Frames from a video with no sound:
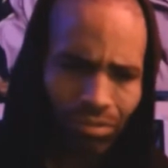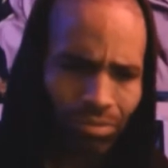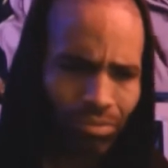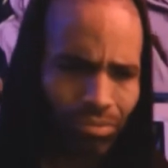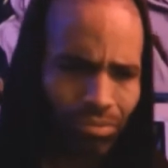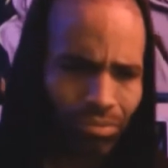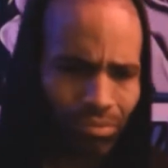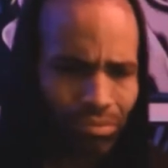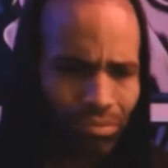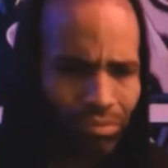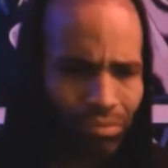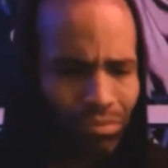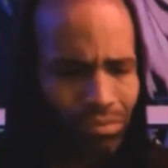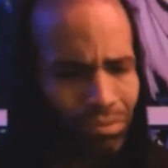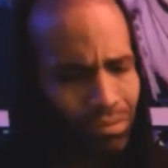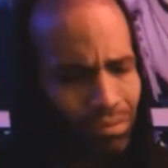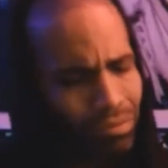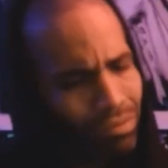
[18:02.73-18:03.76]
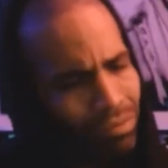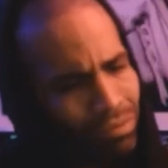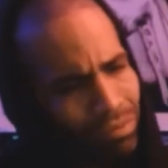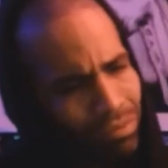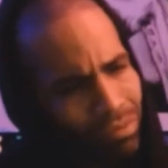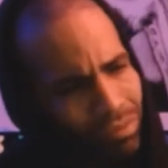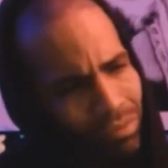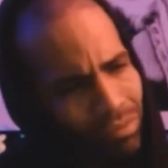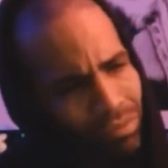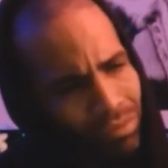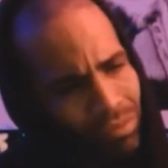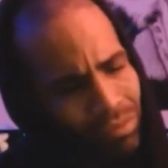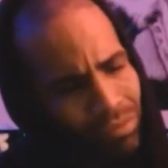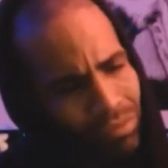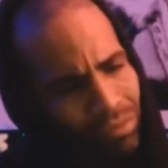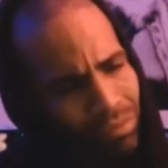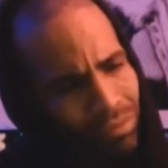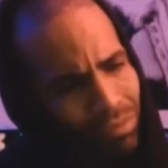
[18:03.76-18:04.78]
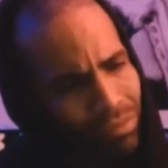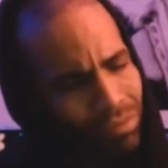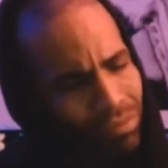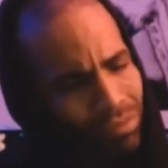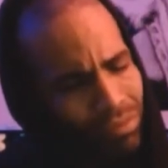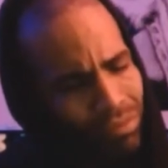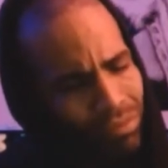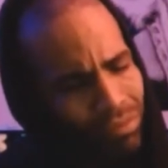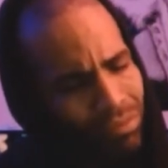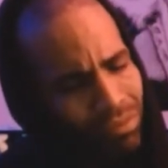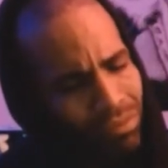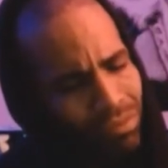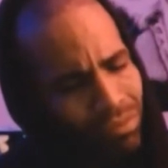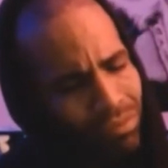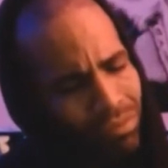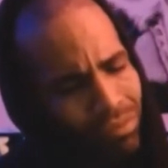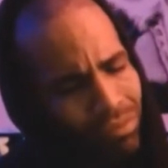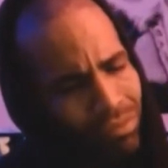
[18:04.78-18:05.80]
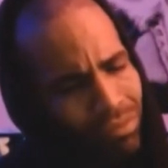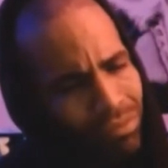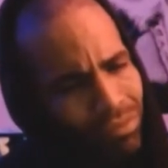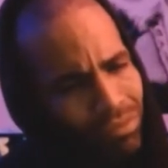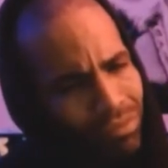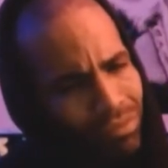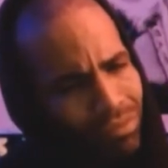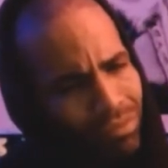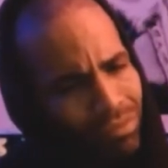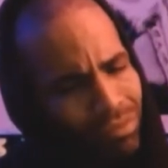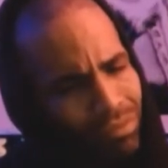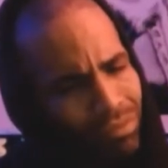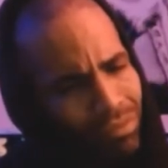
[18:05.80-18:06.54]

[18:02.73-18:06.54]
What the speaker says: This person isn't speaking.